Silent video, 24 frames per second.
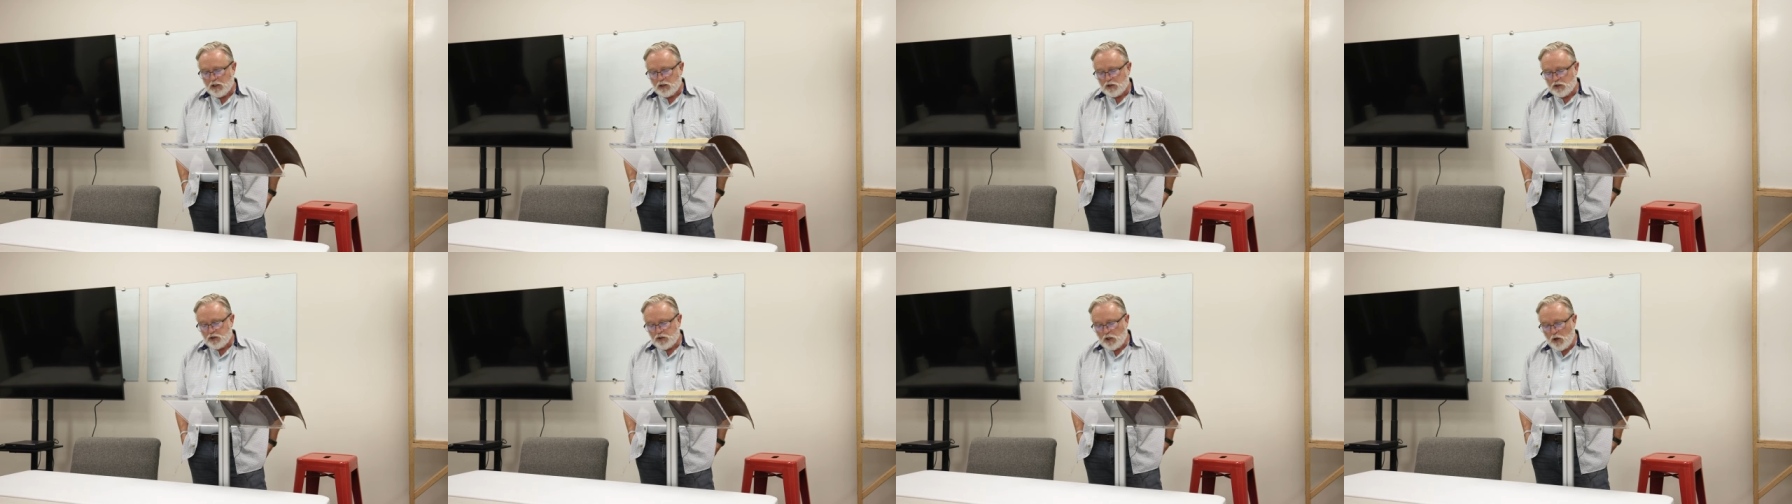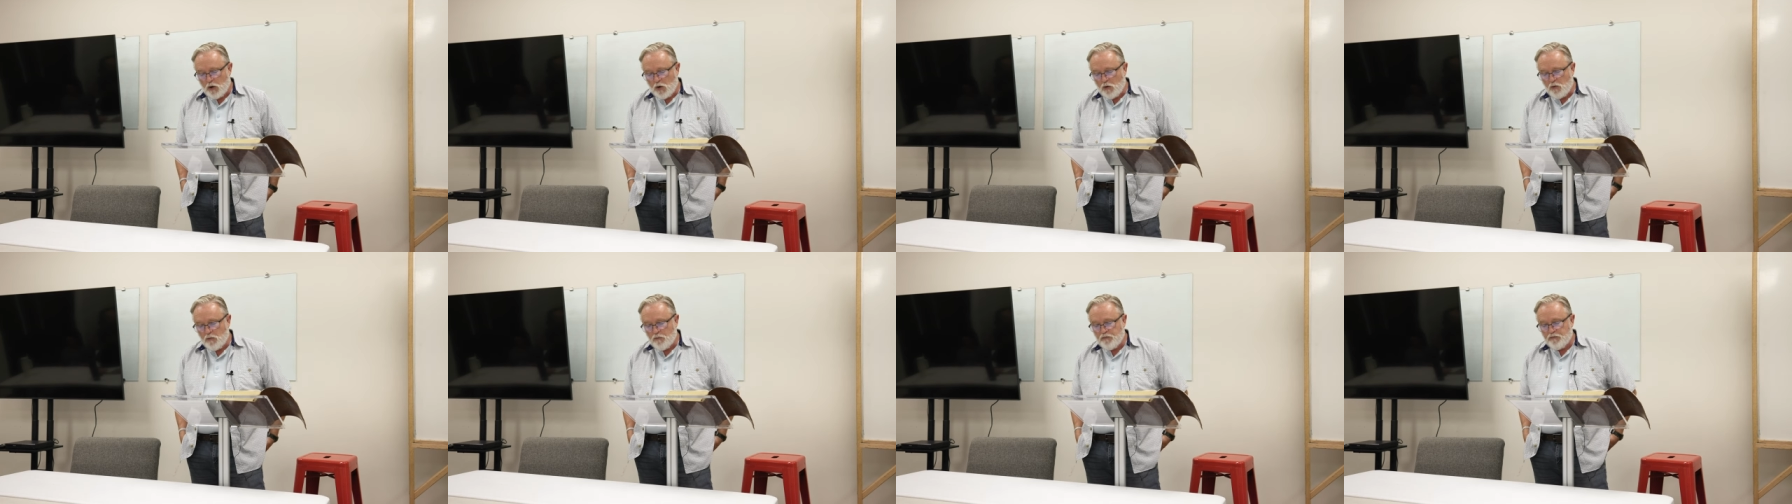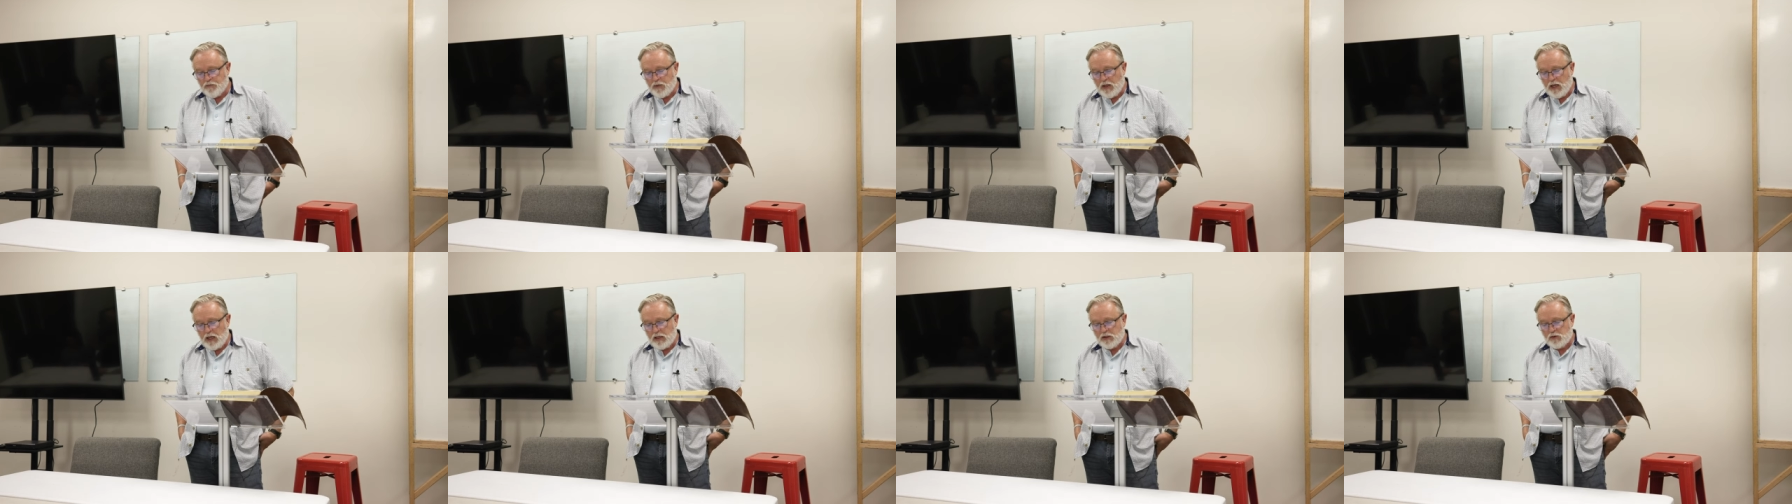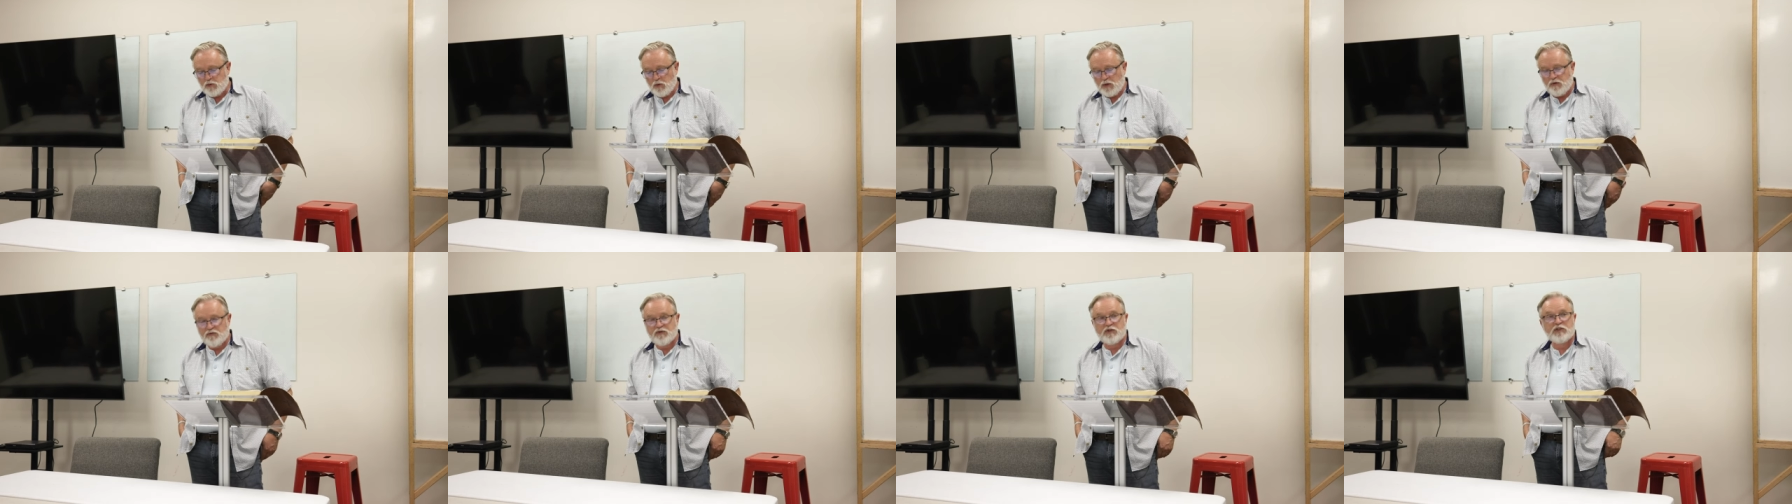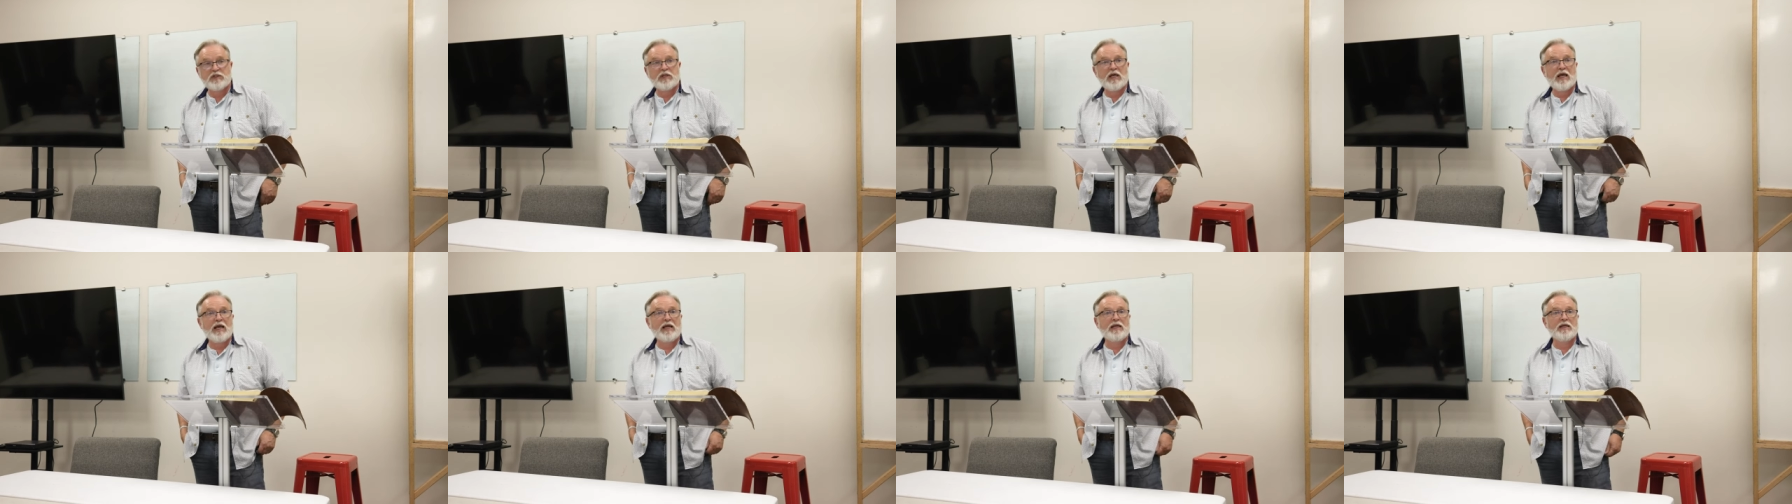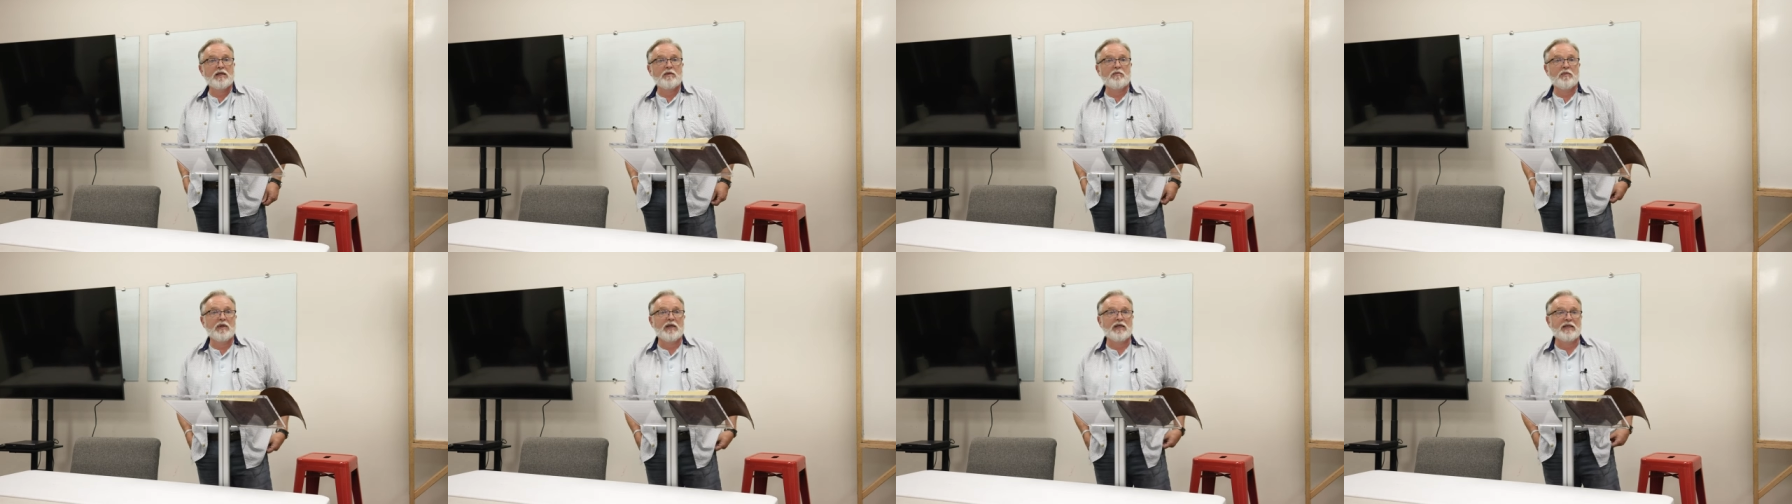So, as we've
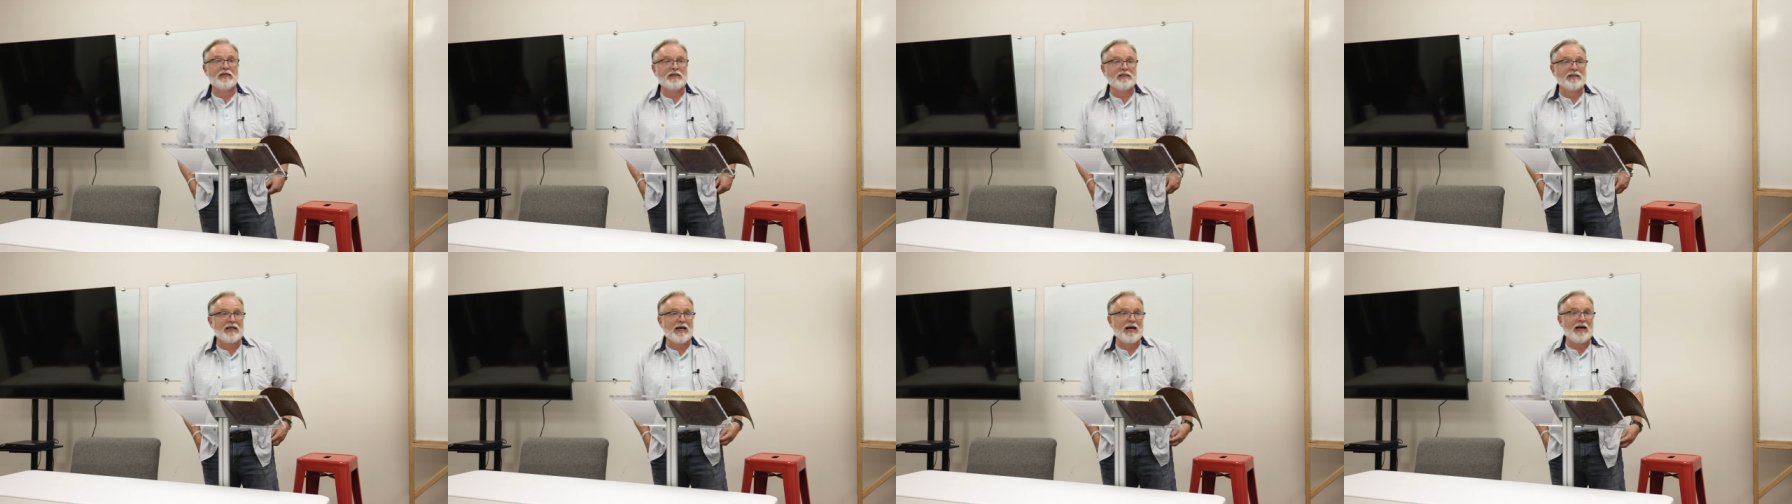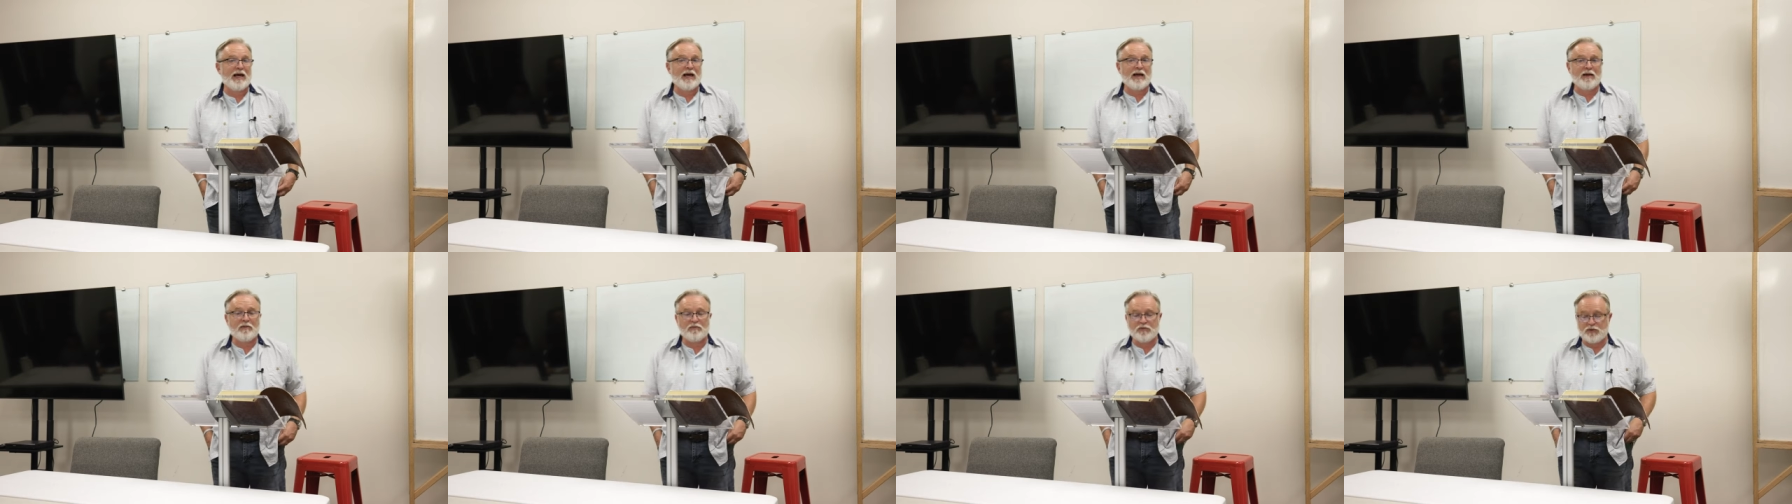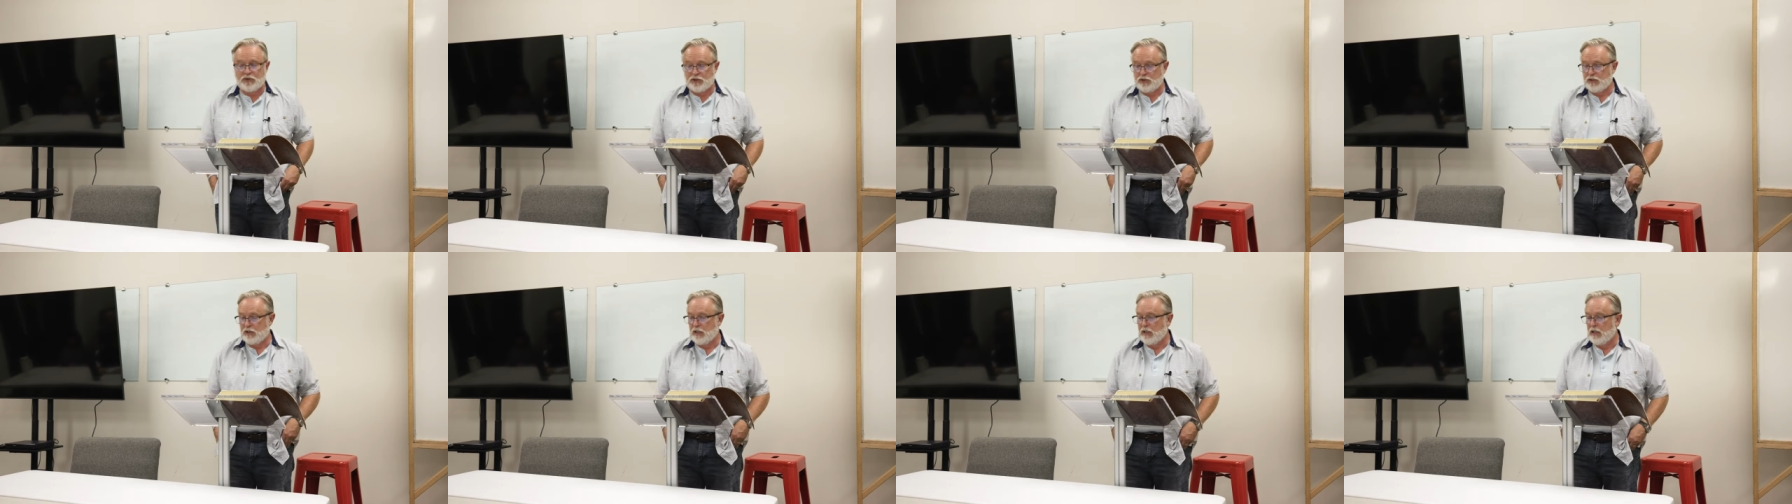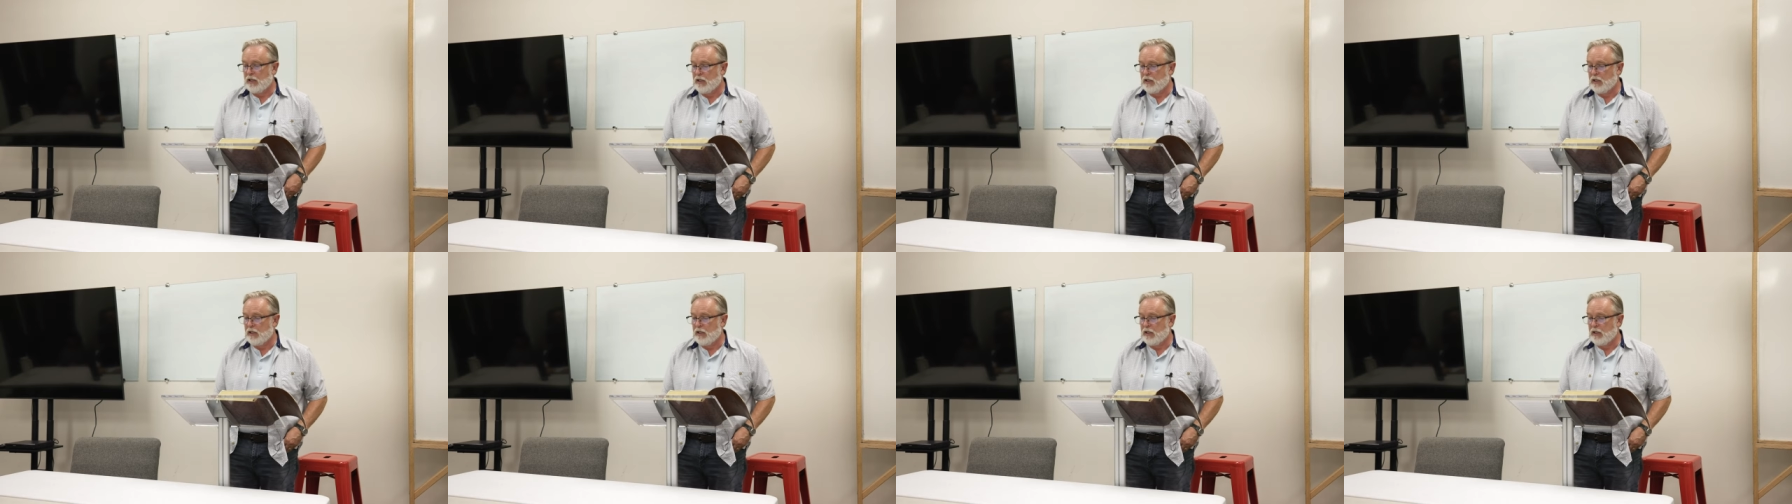stated many times